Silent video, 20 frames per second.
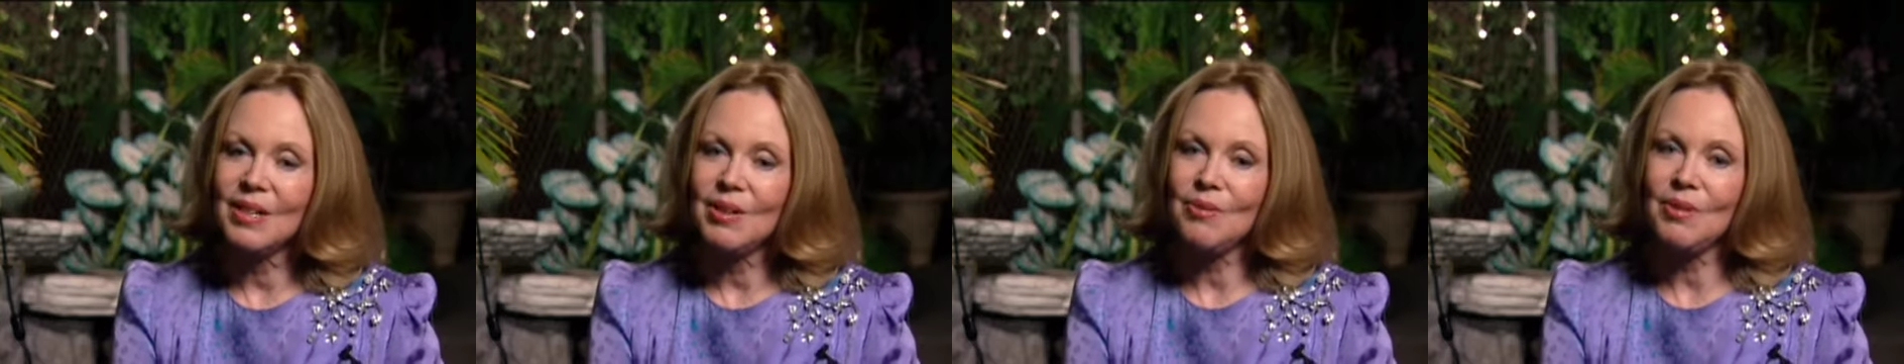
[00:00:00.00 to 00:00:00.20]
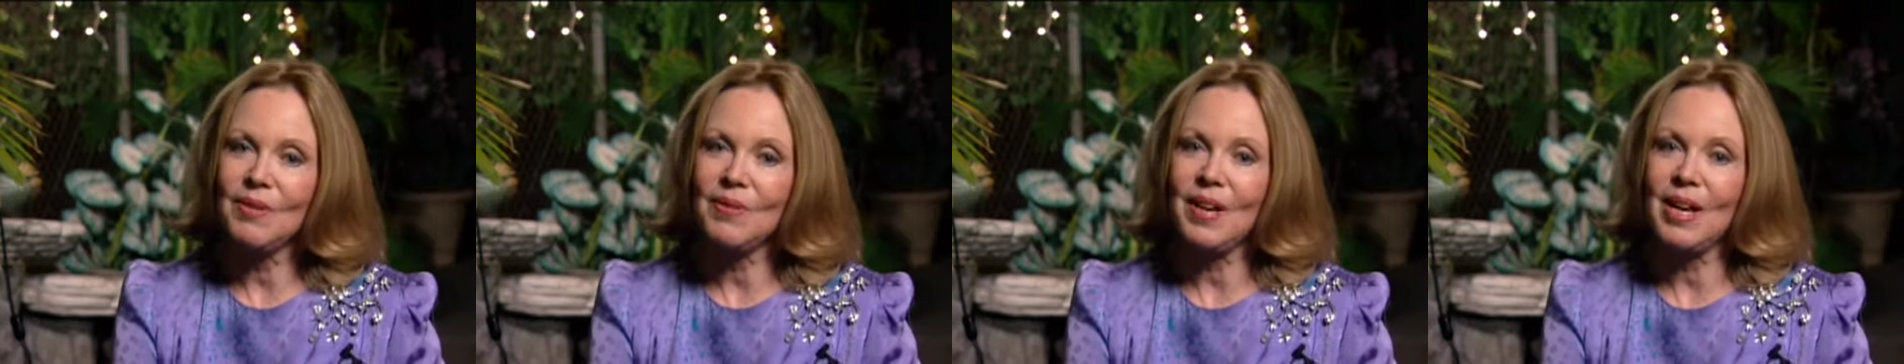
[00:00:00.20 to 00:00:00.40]

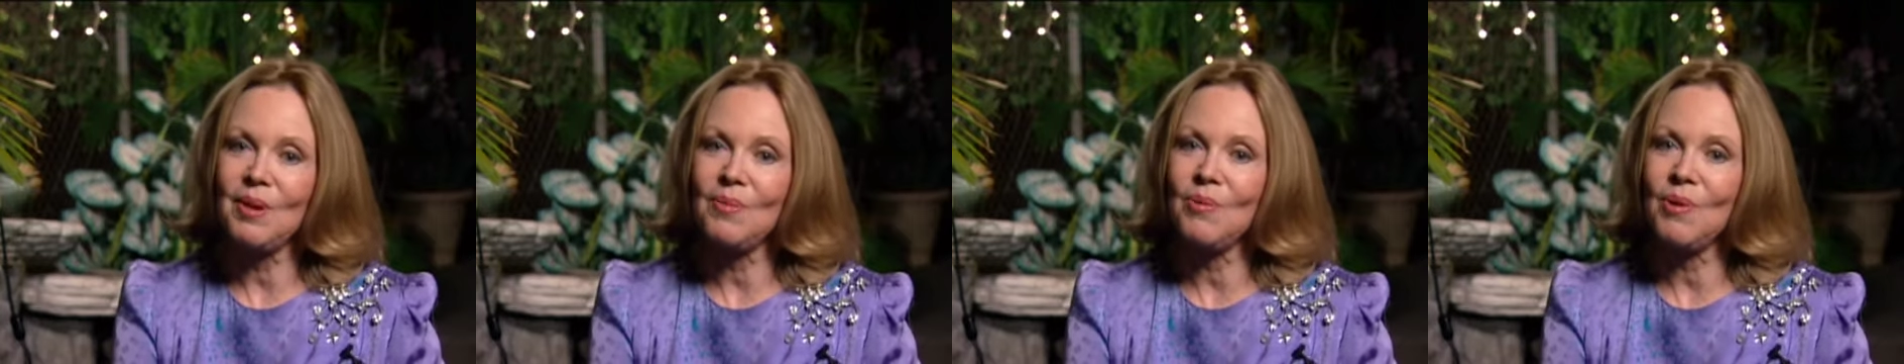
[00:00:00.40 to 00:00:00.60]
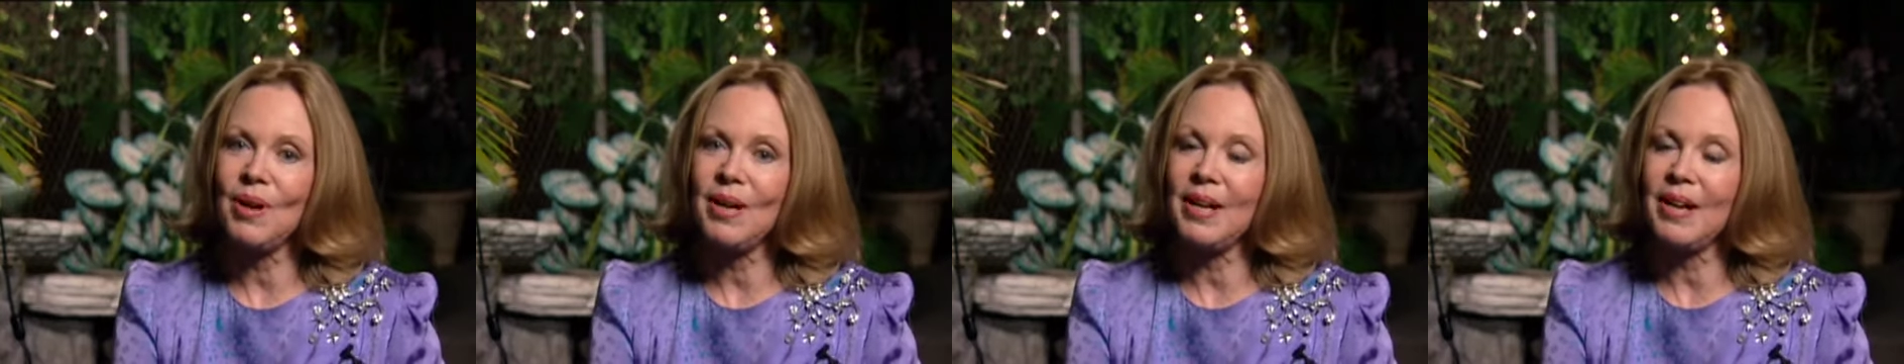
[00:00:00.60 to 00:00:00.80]
We've had
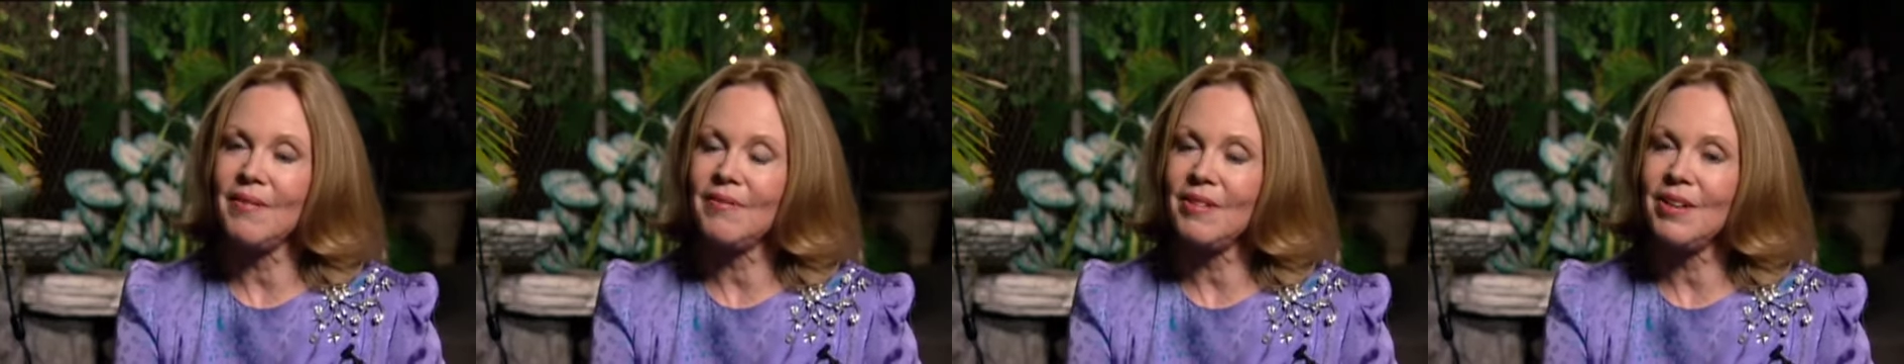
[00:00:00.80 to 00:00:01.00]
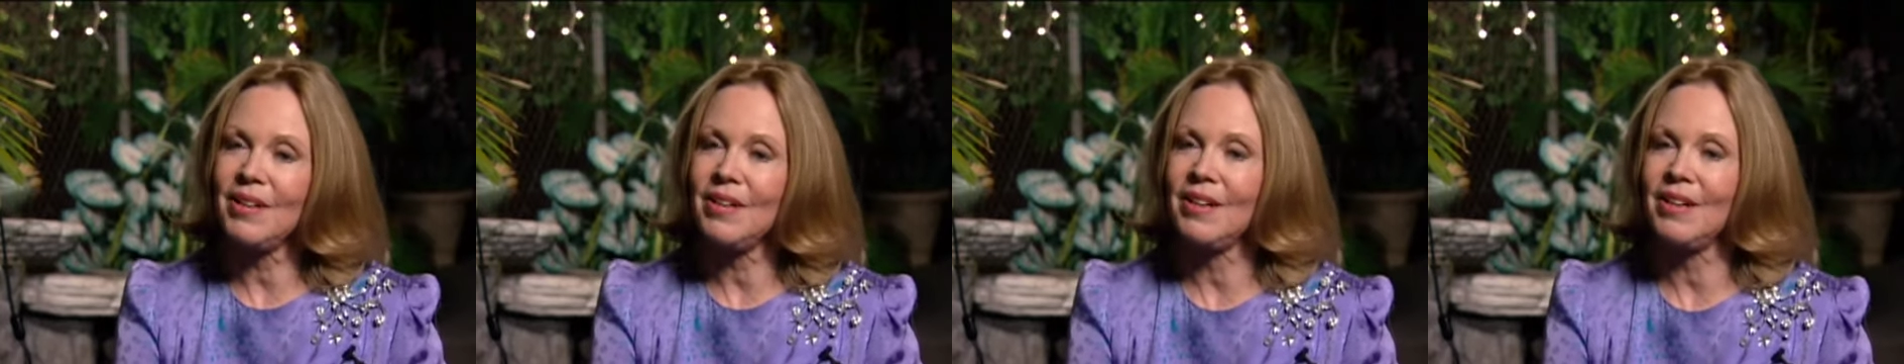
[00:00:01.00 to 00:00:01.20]
one
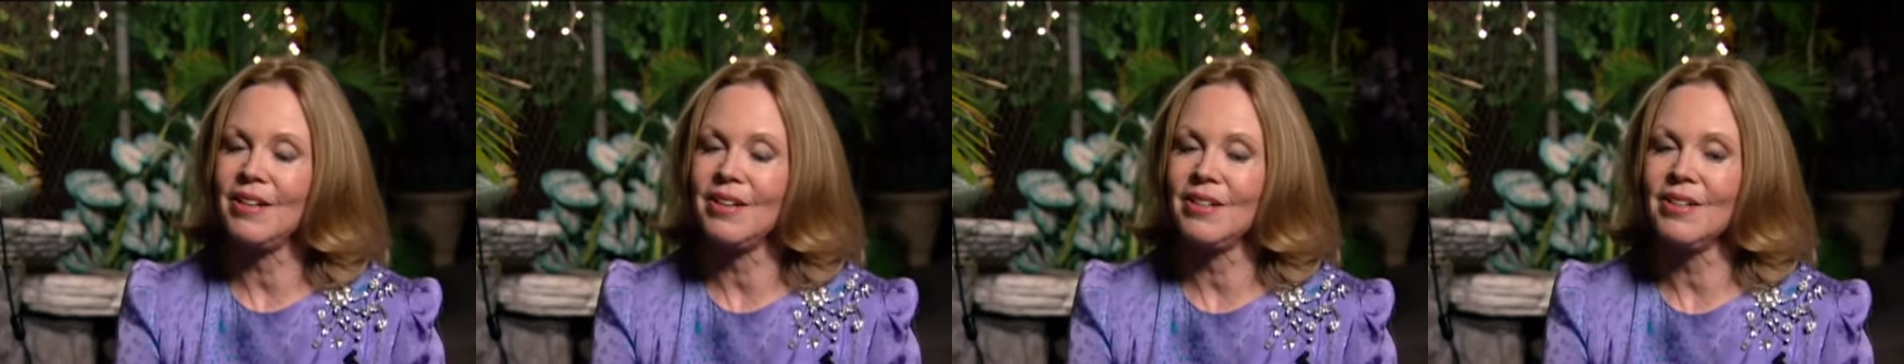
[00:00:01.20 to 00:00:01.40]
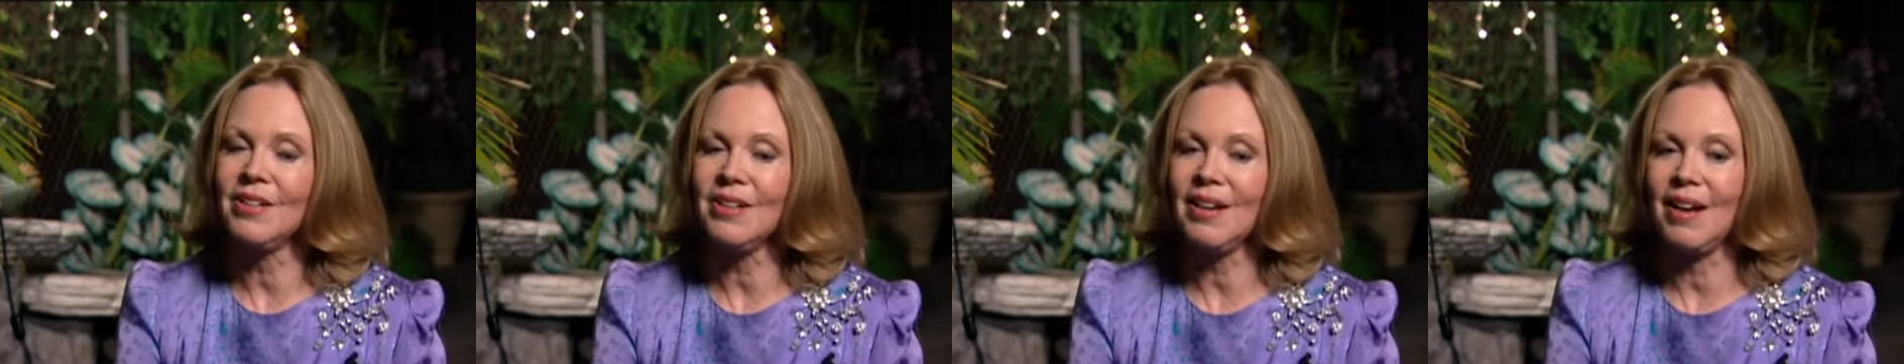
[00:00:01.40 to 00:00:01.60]
every year,